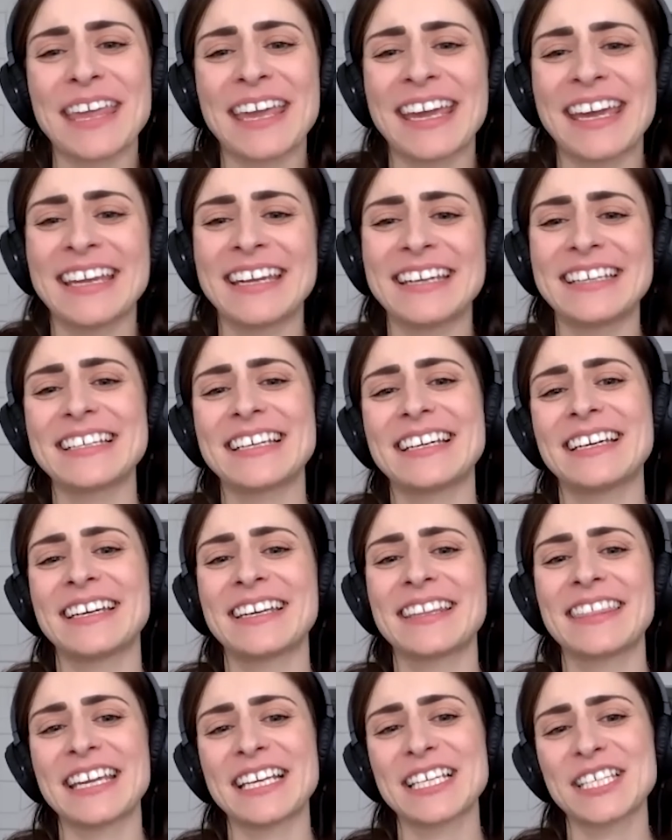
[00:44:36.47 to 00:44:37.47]
And
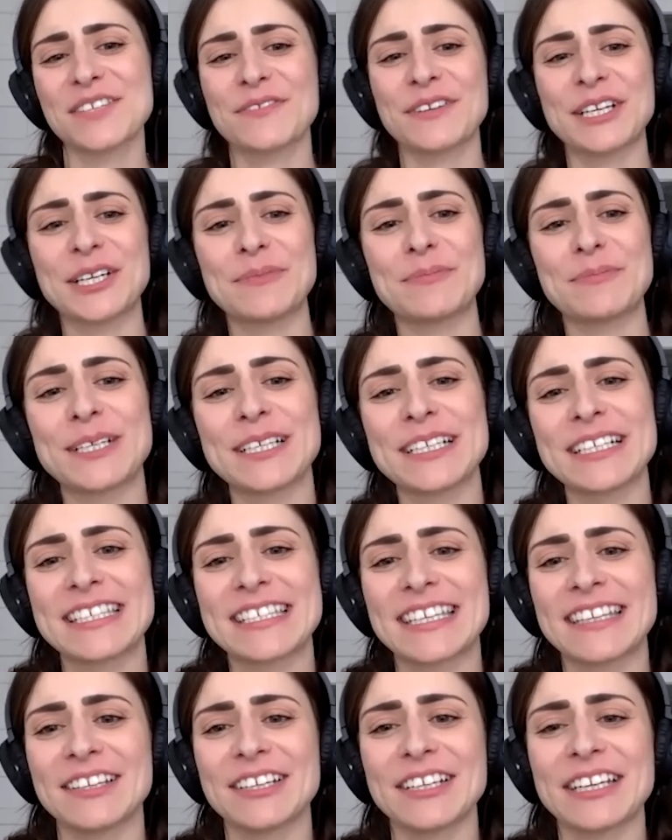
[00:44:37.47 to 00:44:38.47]
thanks for your
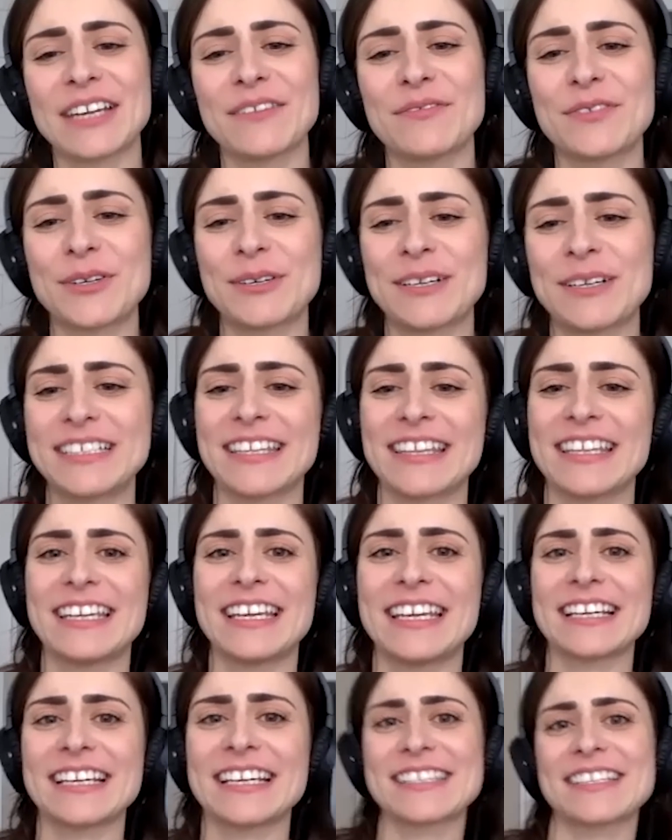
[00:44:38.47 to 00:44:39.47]
books and looking forward to the
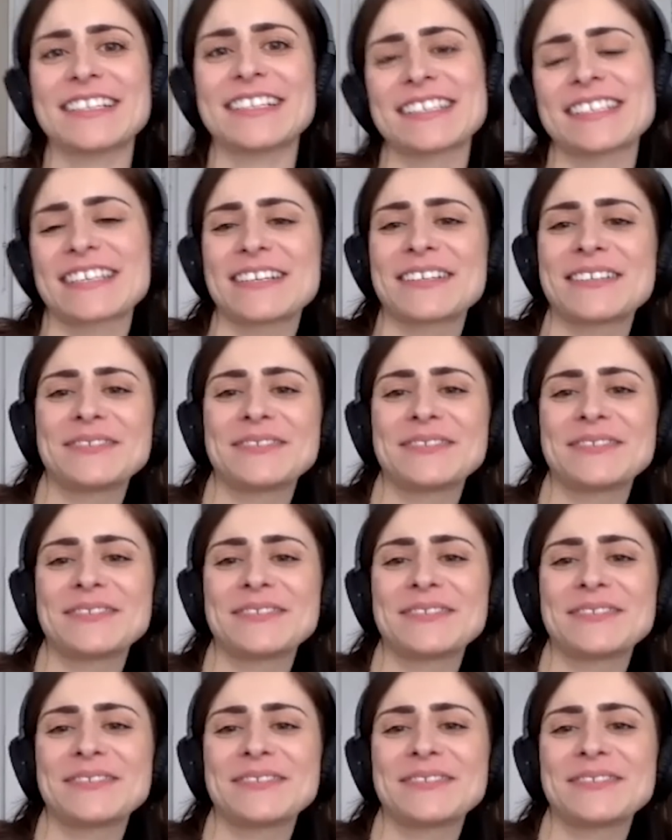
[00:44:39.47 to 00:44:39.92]
next also.